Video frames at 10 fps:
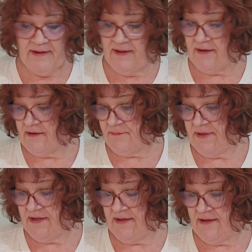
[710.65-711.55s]
It could
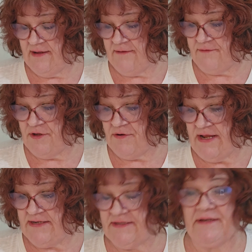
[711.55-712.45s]
be if you
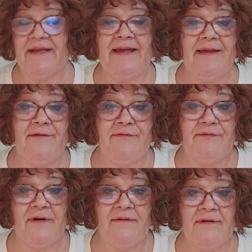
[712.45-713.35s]
need to leave
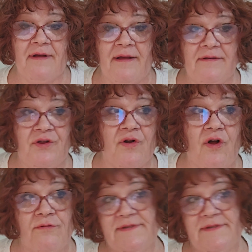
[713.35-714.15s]
your home